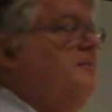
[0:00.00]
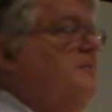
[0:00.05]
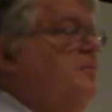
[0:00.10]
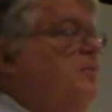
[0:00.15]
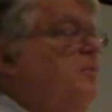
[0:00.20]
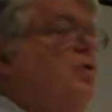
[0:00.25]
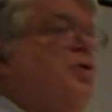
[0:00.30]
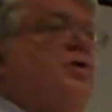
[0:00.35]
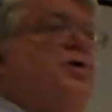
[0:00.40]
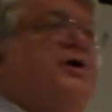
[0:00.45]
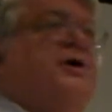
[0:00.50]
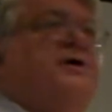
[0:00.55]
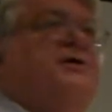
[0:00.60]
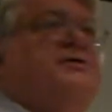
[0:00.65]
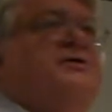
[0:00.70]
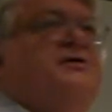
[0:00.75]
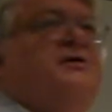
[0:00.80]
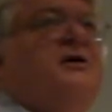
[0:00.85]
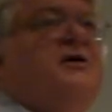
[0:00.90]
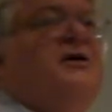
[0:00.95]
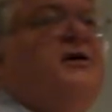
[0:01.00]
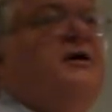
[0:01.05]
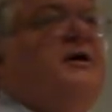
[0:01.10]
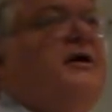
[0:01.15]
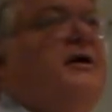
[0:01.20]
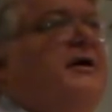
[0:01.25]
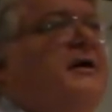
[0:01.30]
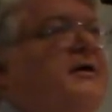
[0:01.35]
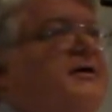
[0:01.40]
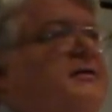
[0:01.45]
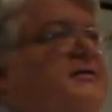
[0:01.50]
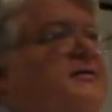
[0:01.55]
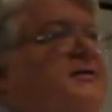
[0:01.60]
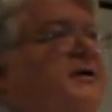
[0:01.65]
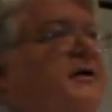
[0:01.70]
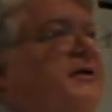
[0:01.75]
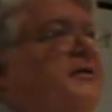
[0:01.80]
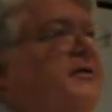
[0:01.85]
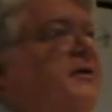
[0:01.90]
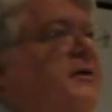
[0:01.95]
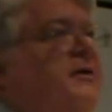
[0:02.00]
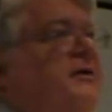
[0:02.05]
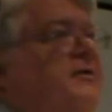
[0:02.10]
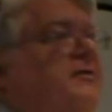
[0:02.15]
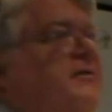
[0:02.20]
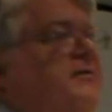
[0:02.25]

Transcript: worries is in the